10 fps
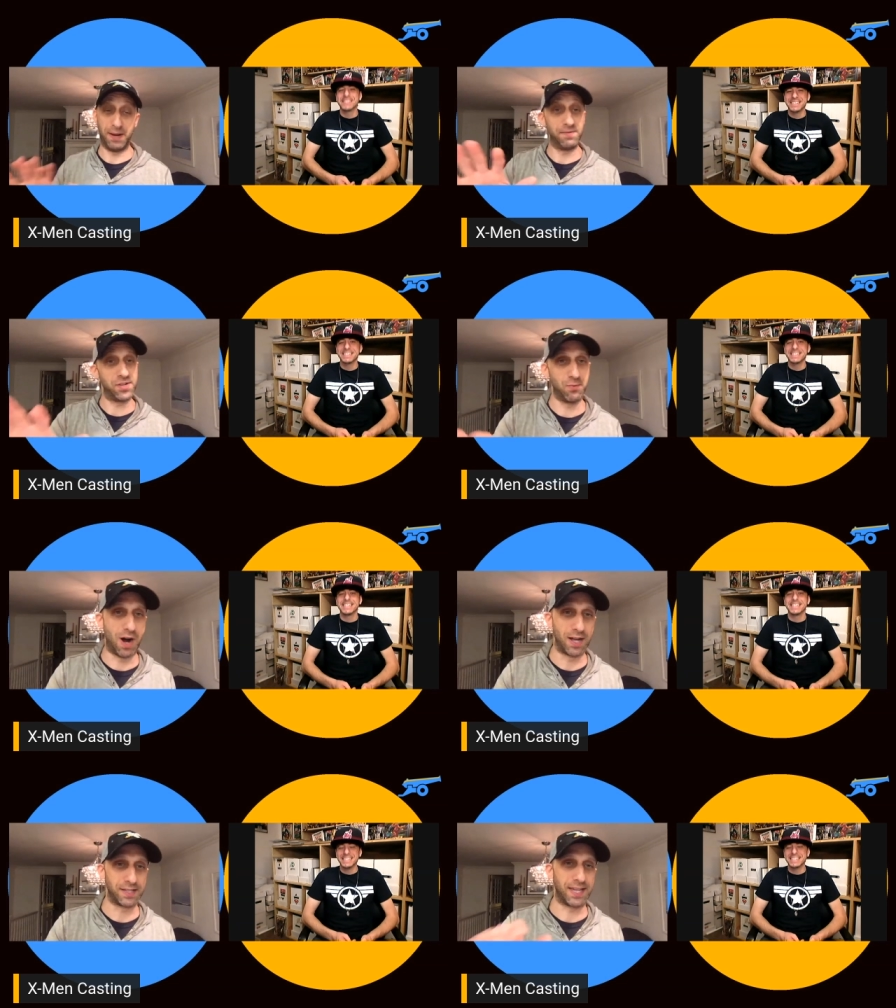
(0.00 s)
I mean, if she
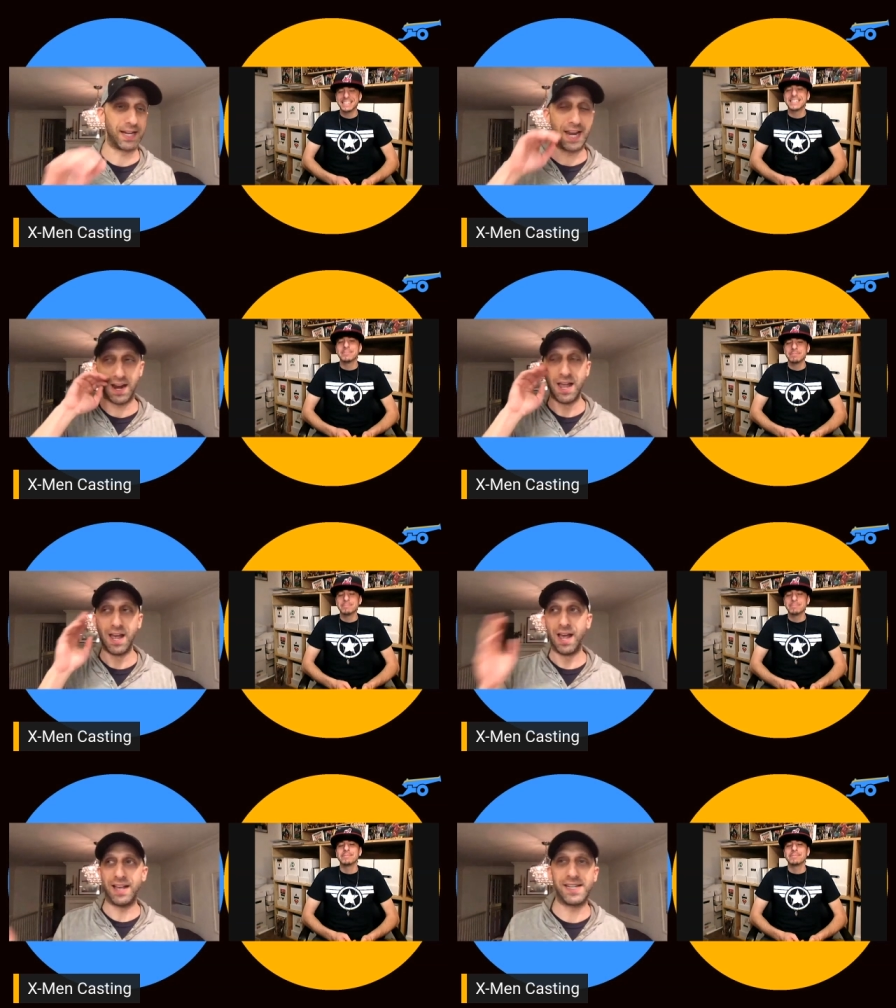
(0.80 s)
wants, like
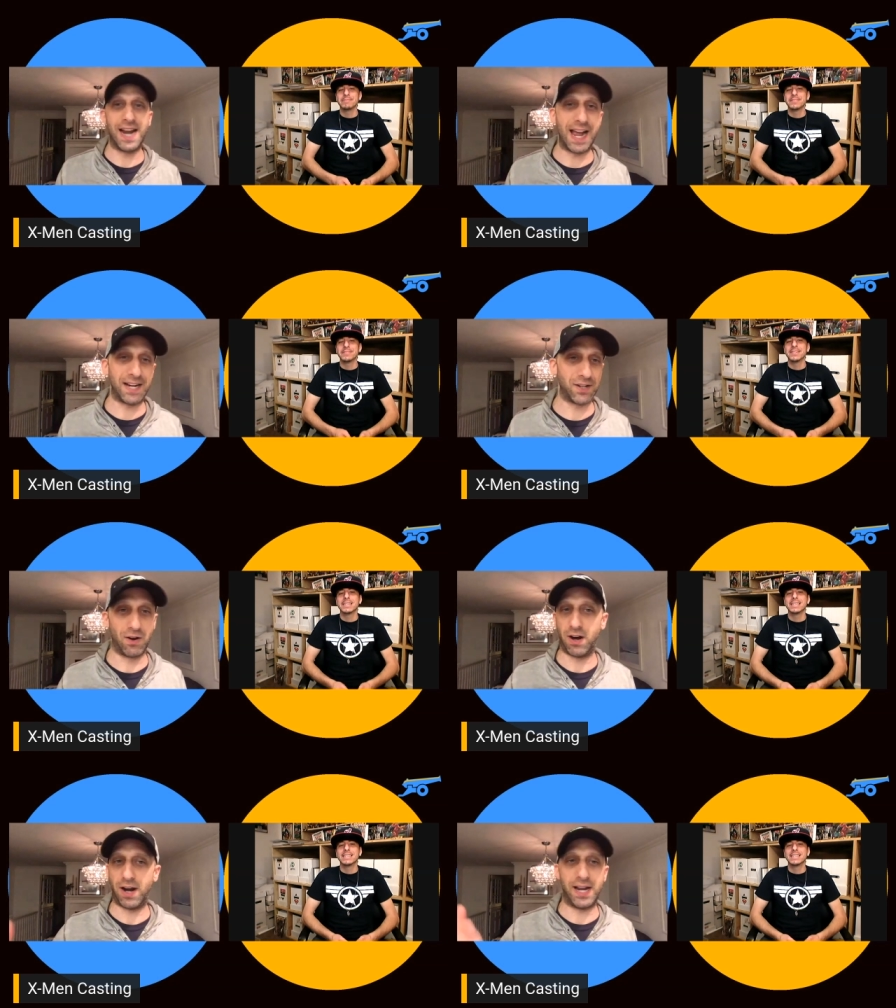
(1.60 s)
as an actor
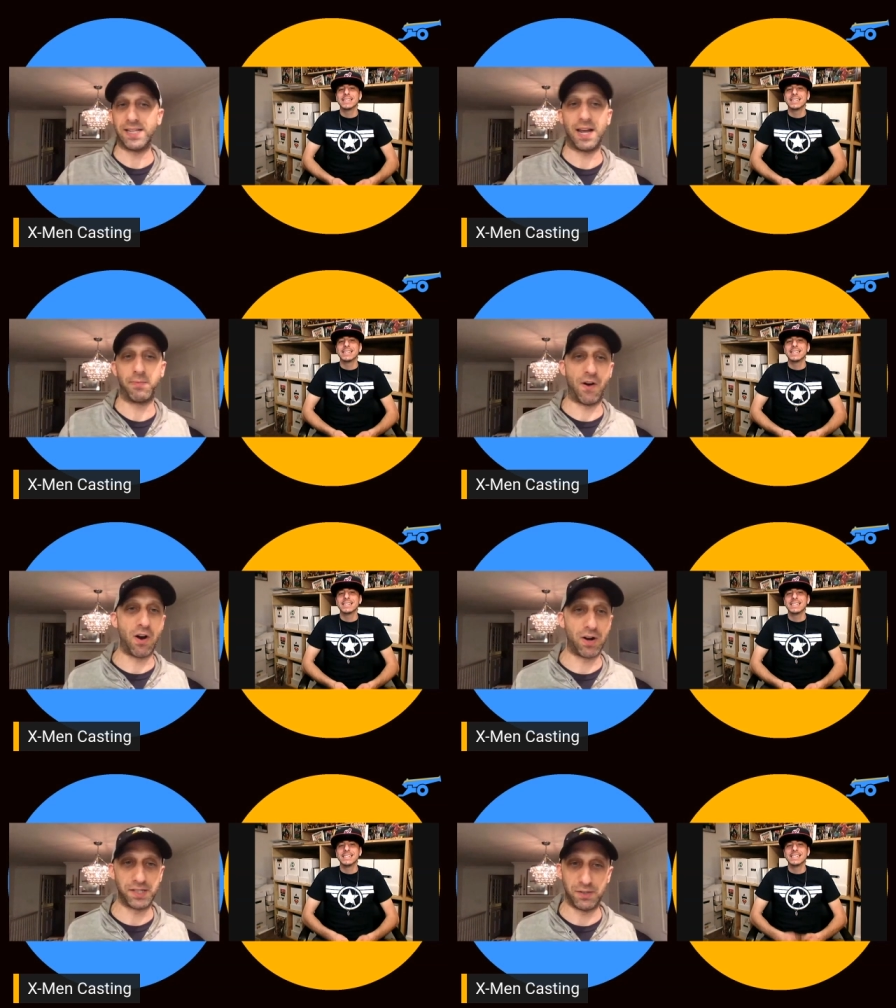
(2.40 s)
or any type of
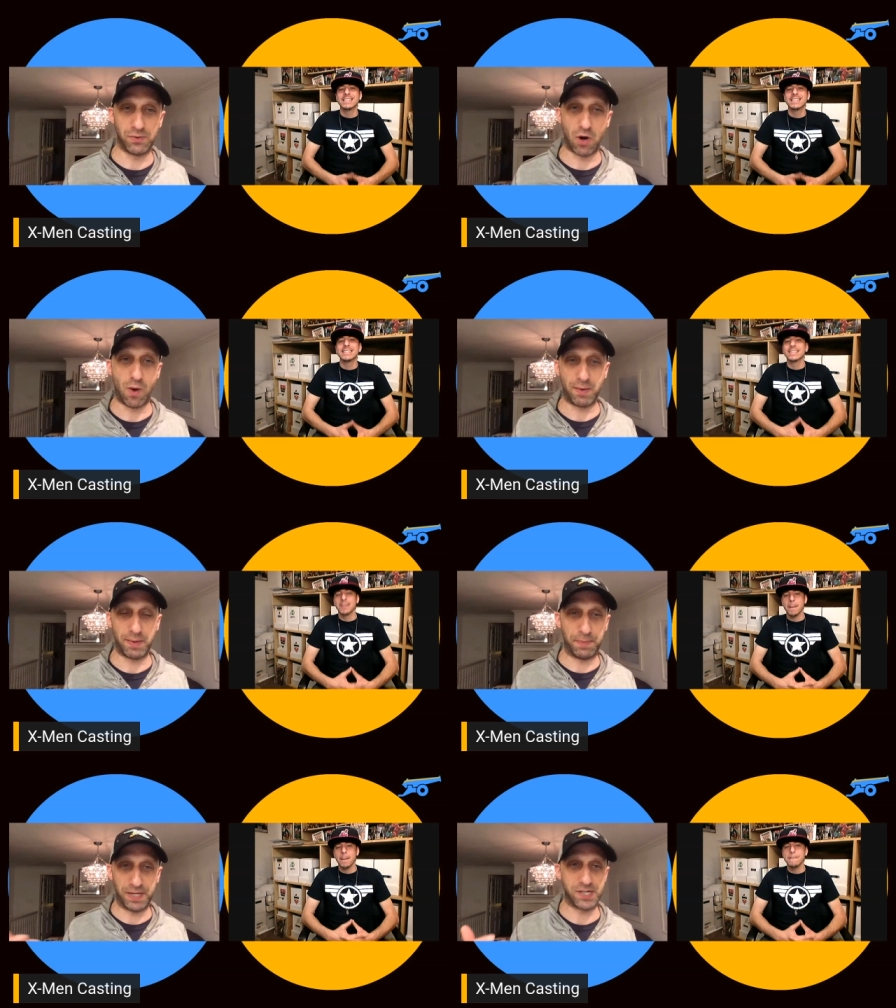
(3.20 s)
artist, you don't want
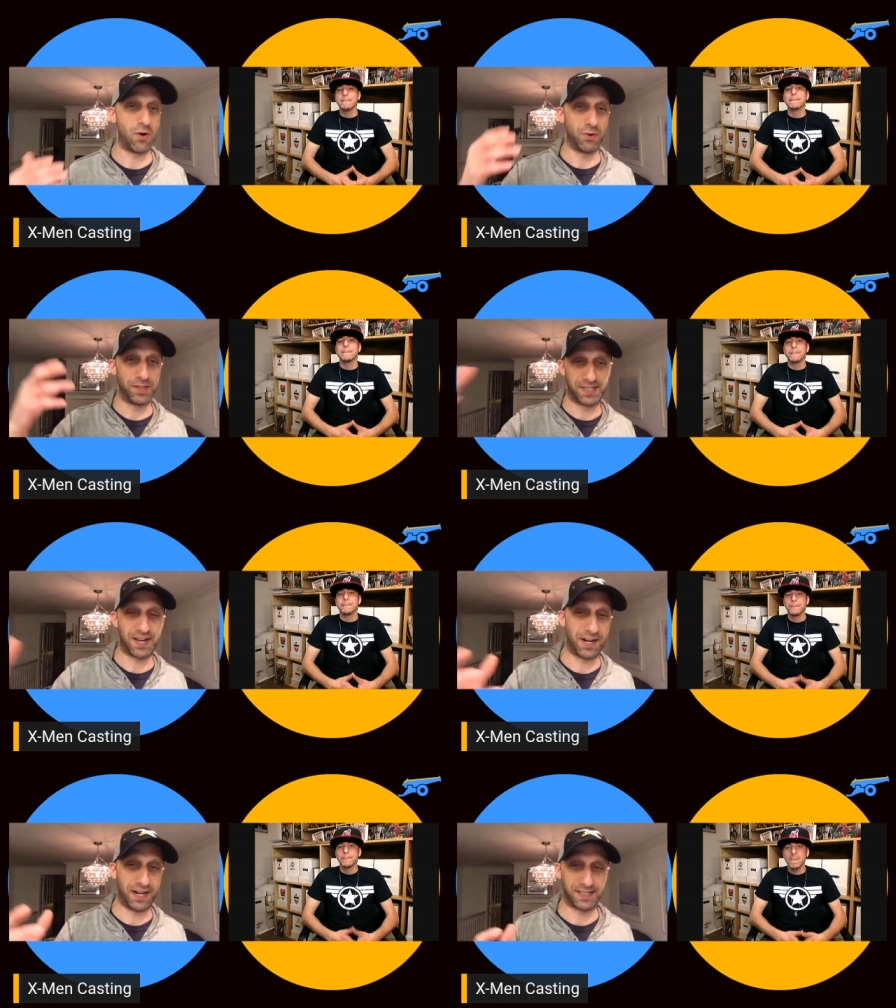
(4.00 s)
to be pigeonholed and
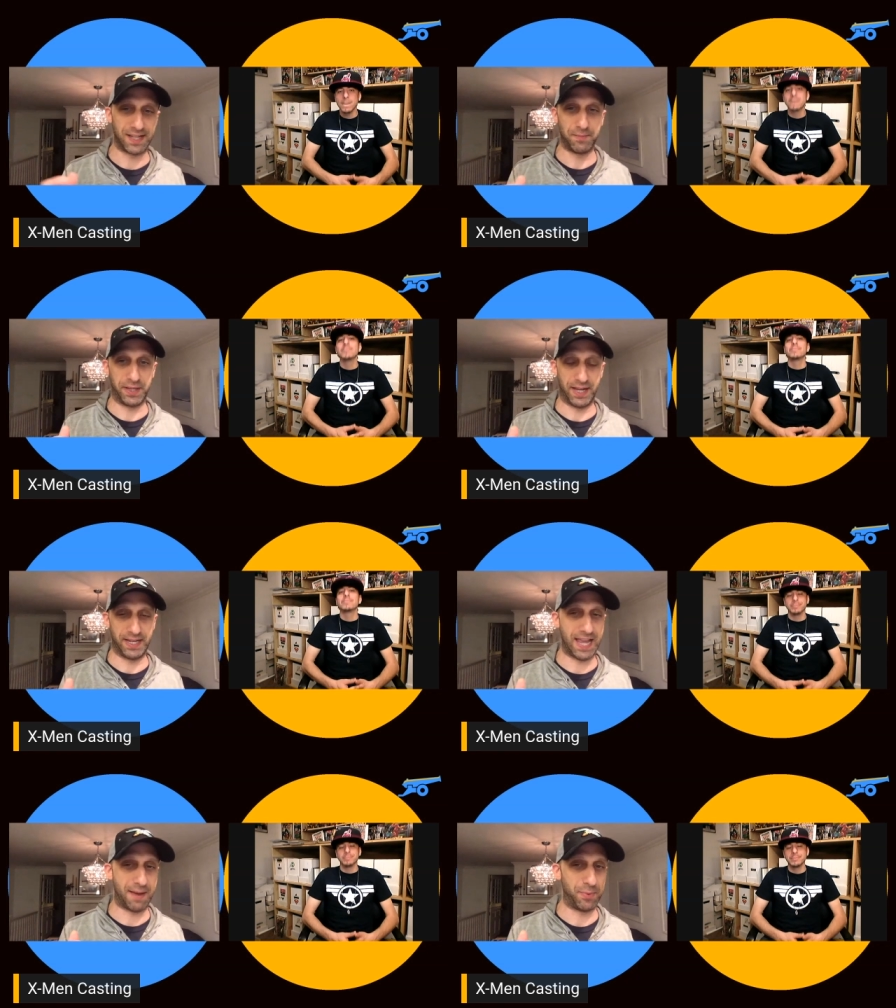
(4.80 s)
stuck in something
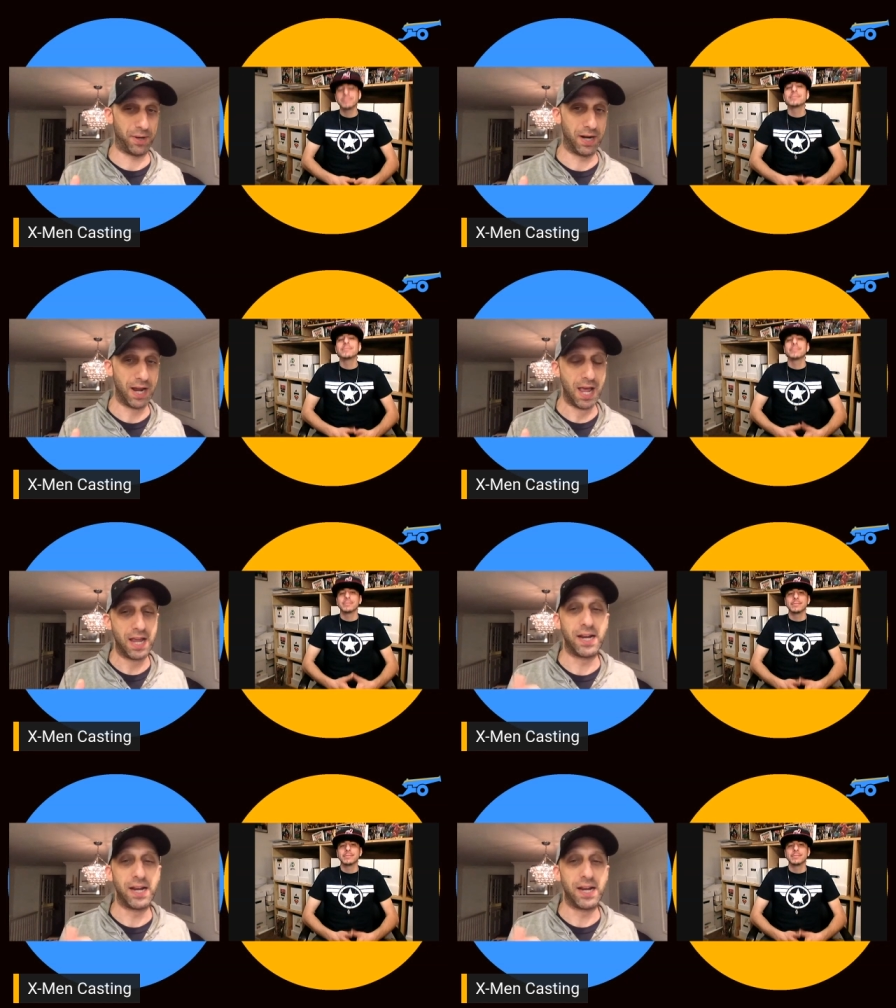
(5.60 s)
like that. But